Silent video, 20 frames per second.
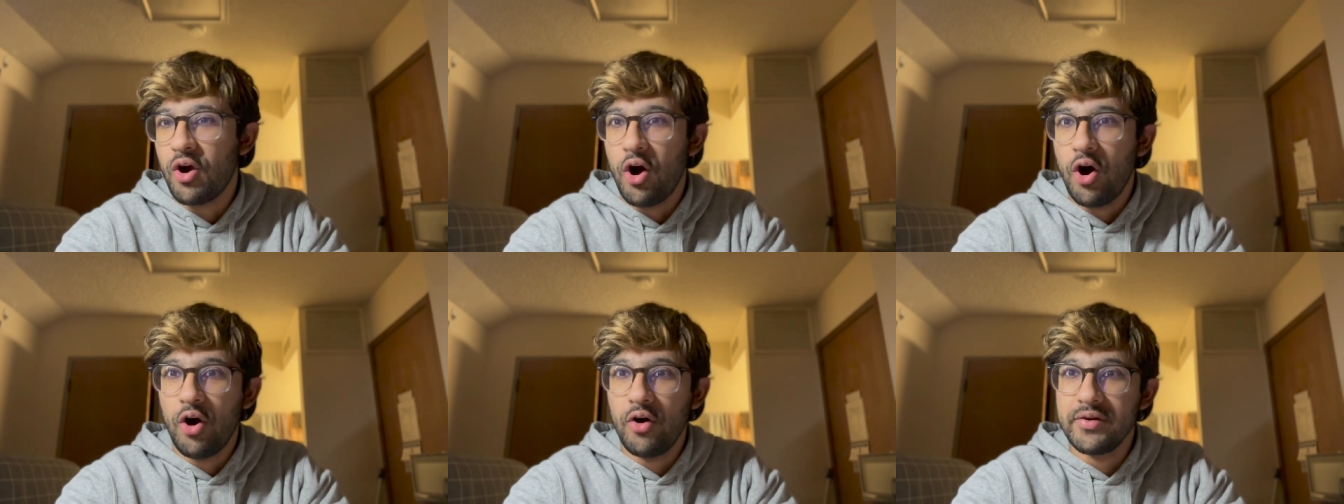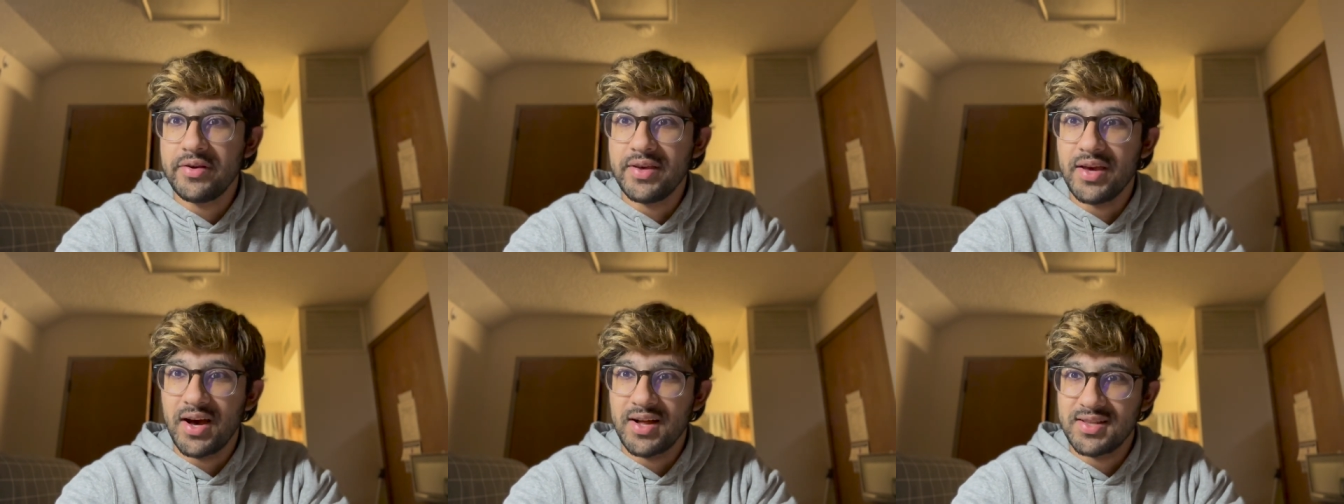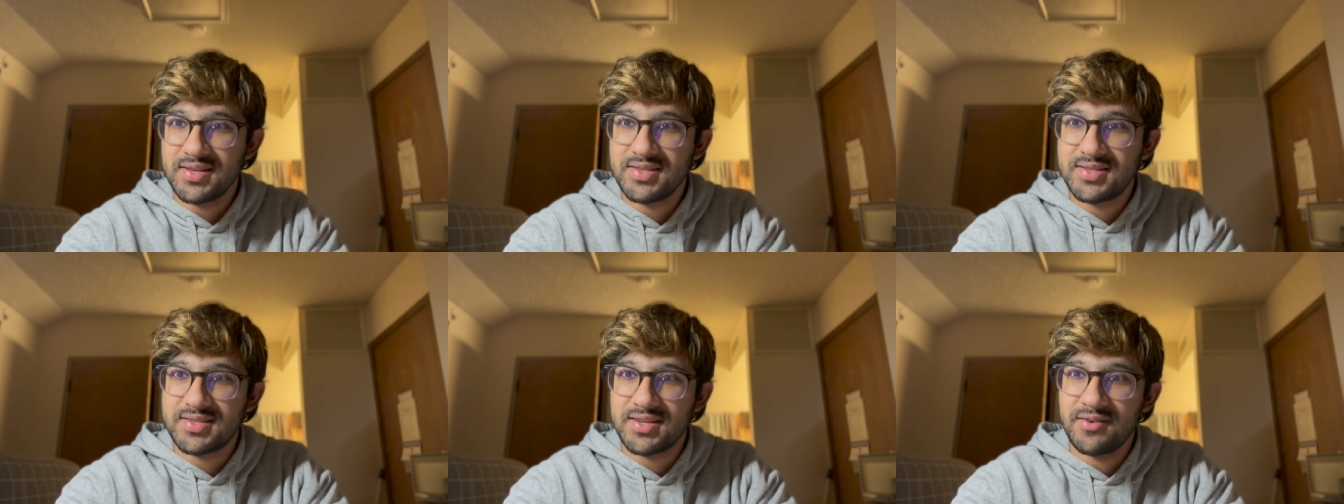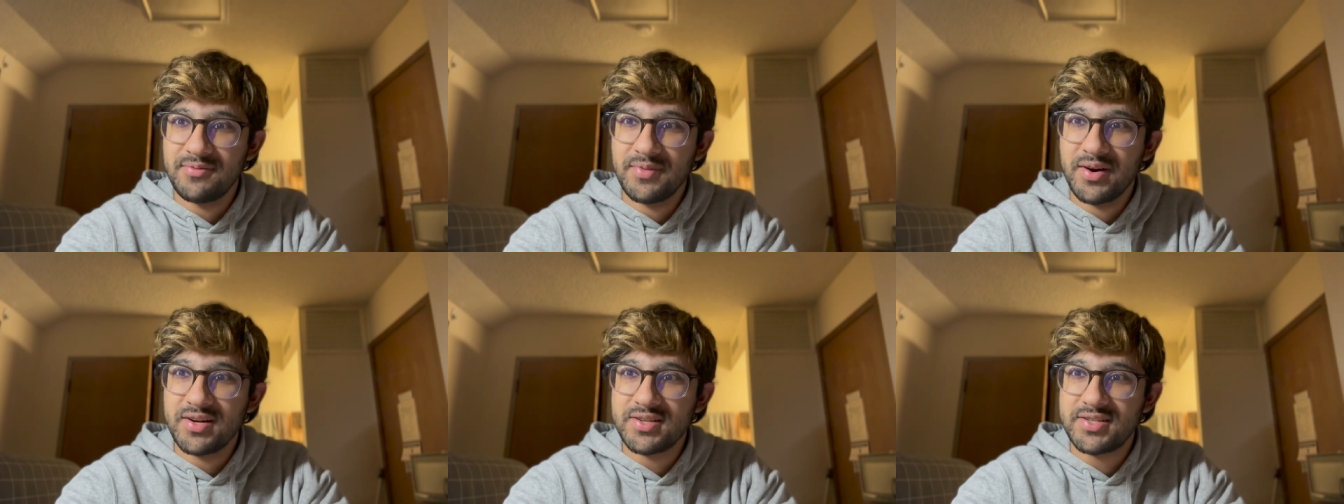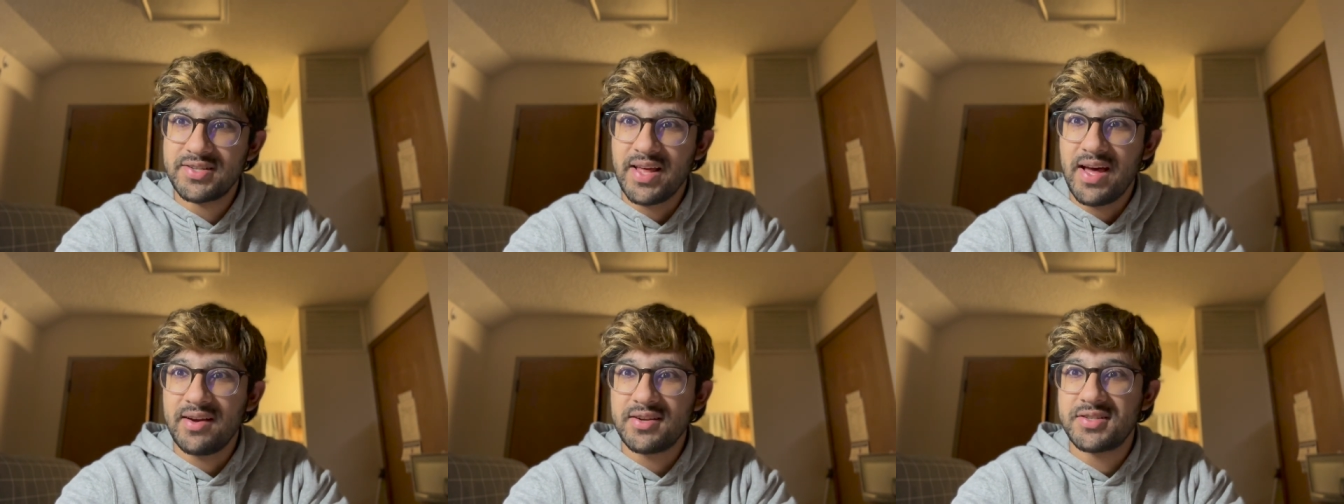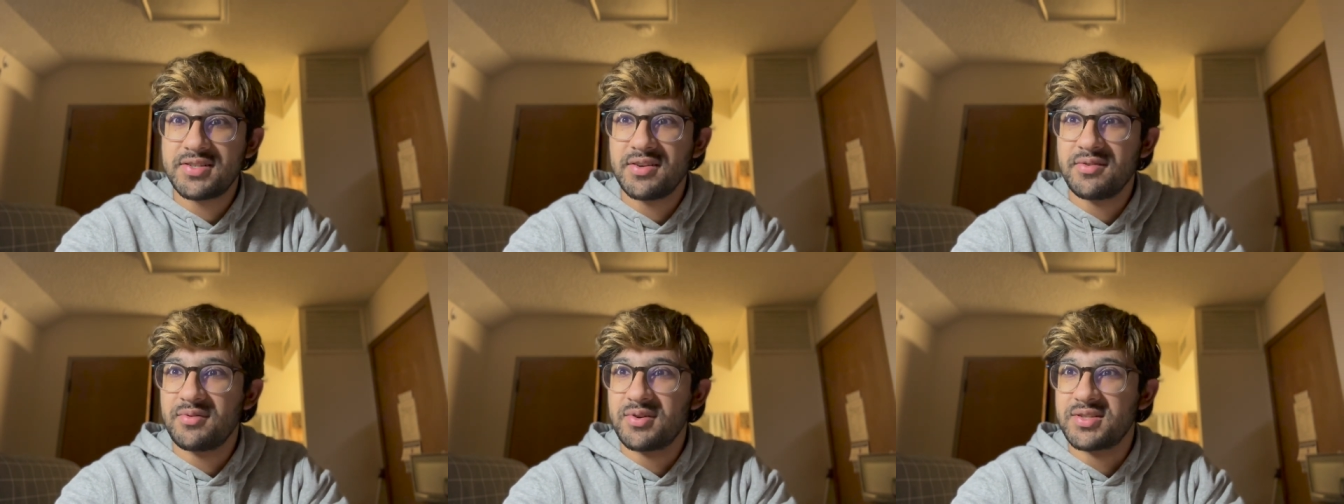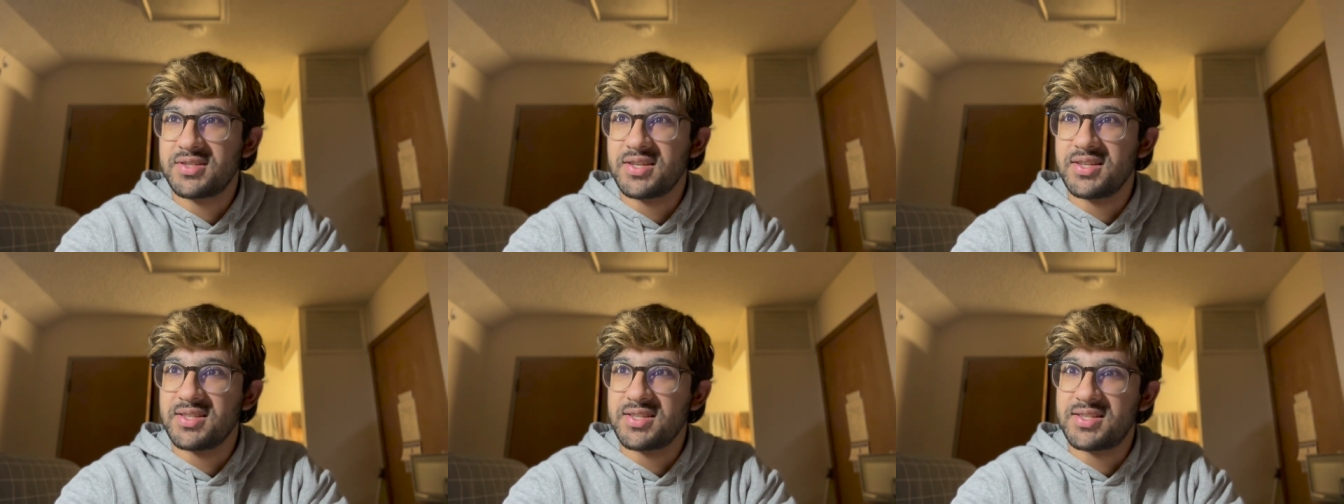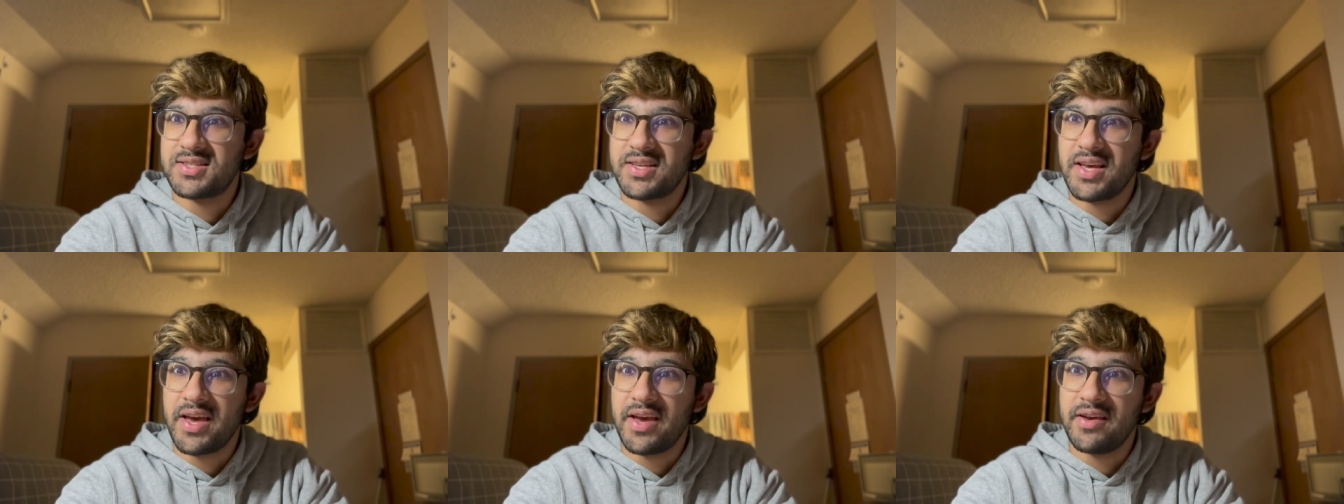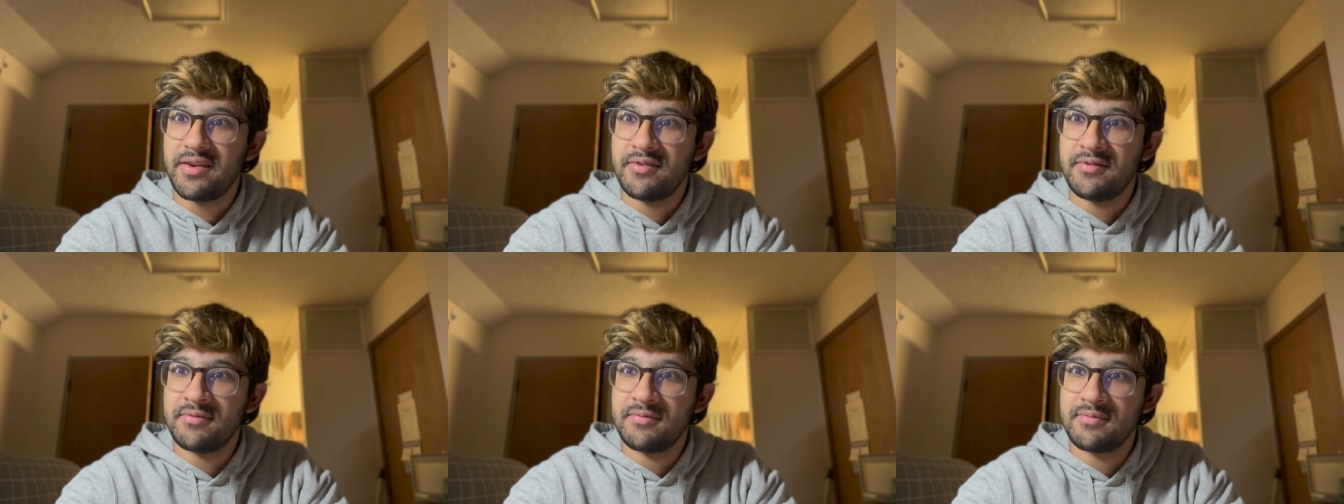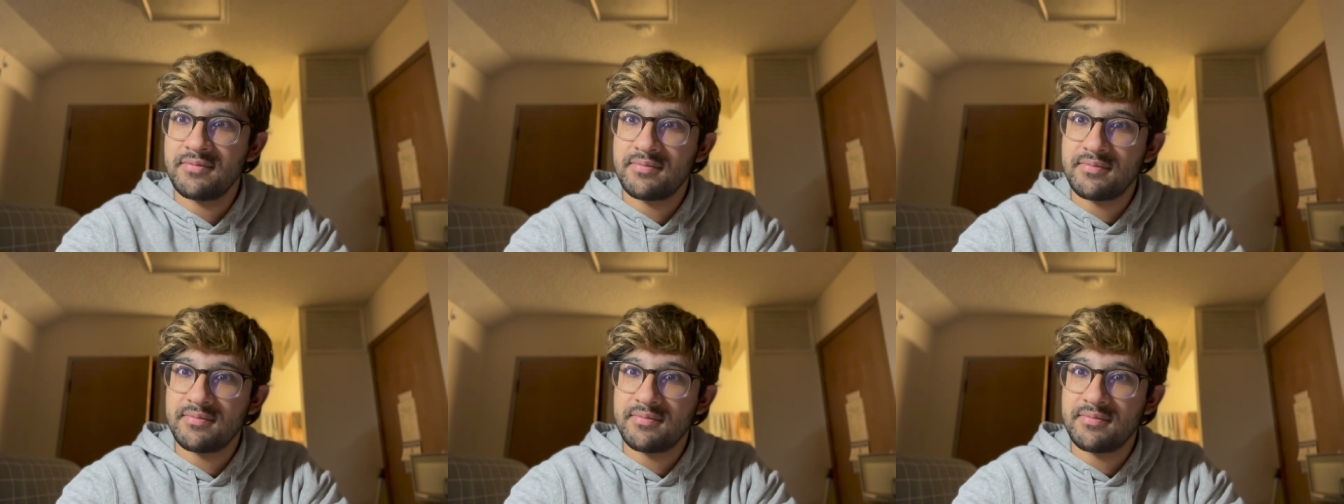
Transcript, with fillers: all yelling so much, that shit was insane.